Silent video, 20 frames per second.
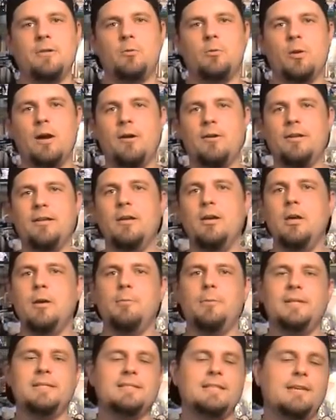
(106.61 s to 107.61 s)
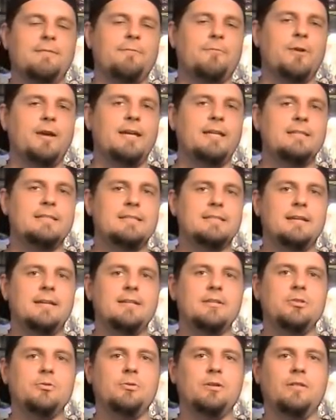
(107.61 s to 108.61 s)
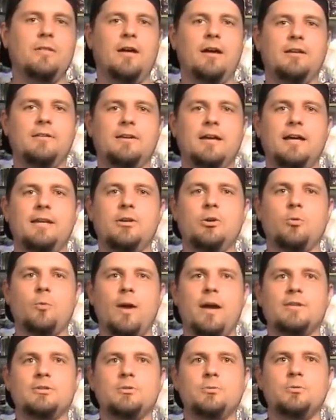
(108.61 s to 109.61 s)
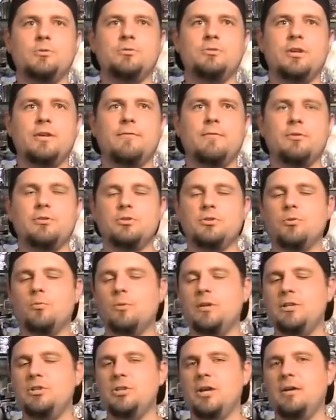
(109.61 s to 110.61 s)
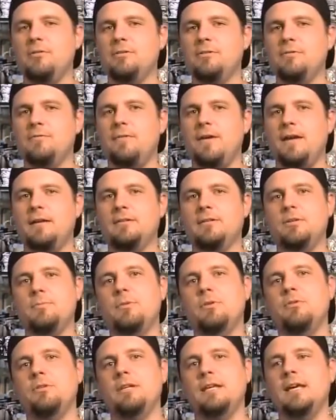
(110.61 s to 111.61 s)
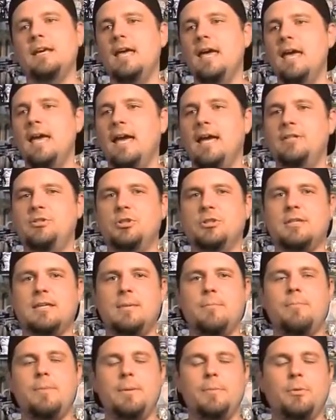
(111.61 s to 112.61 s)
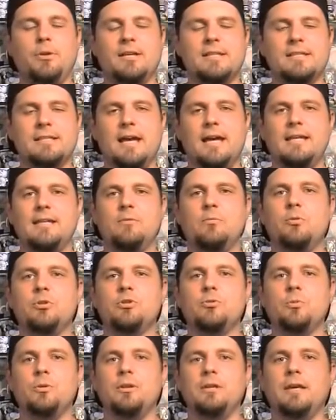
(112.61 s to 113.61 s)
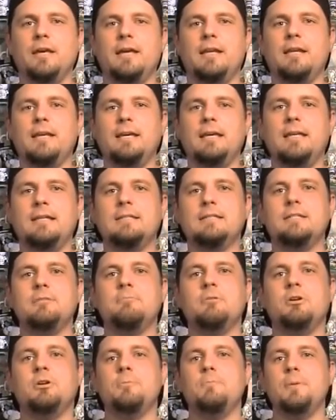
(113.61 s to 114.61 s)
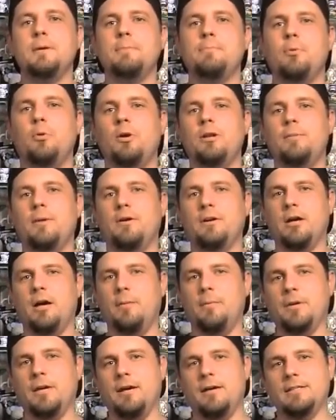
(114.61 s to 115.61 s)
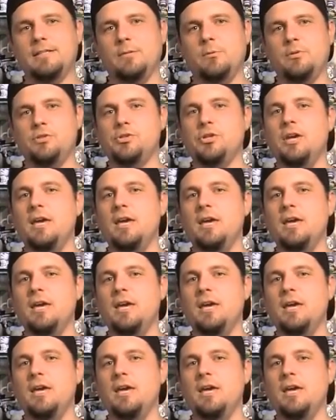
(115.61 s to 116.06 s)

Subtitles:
They were out at places like Frankenstein doing a lot of kind of grassroots efforts to reach out to fan community and just keep people excited, which really kind of hits to me on a big point about Comikaze, which